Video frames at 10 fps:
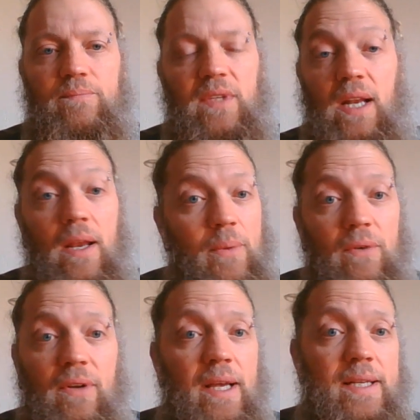Can anyone
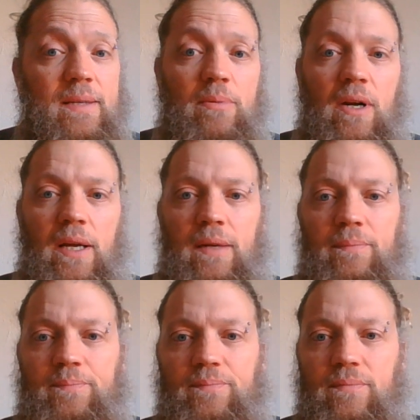relate to Brian?
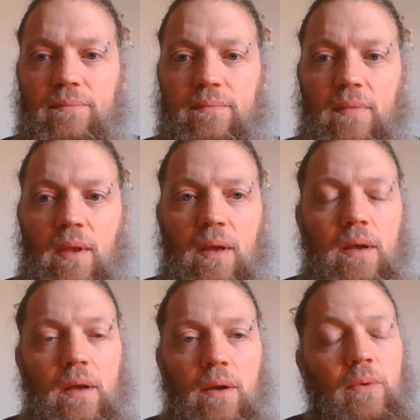
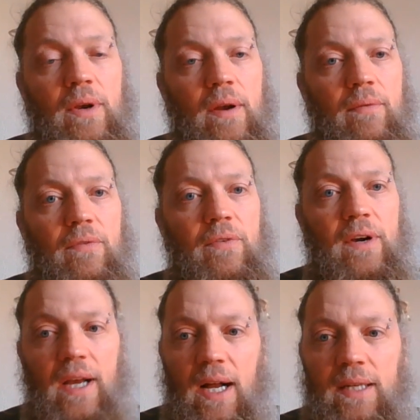Were you ever
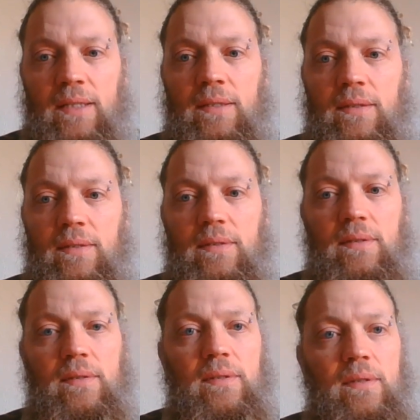forgotten
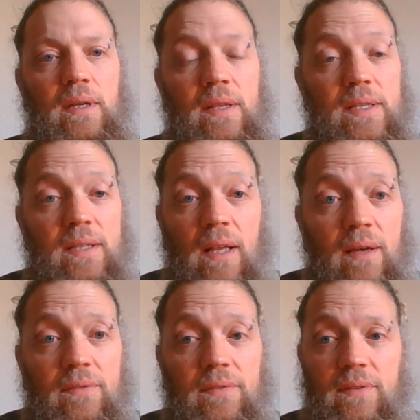in this
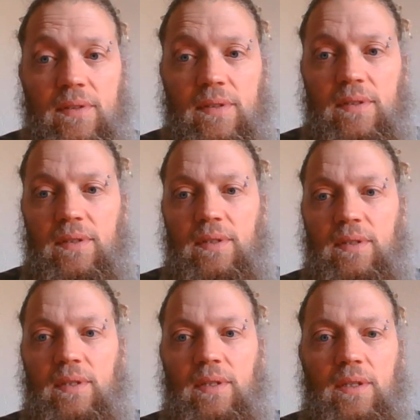life?
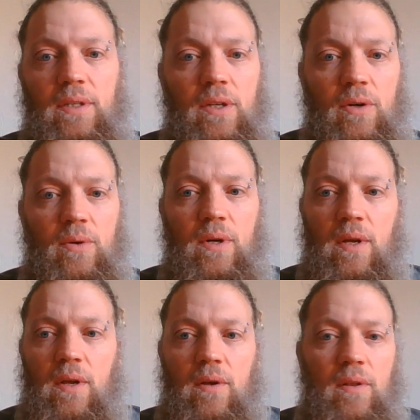You know,
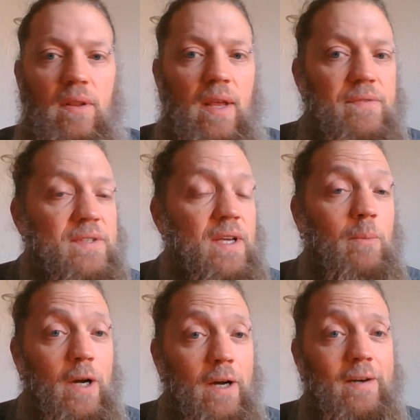left
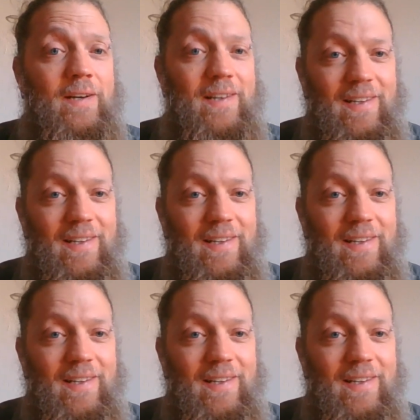somewhere?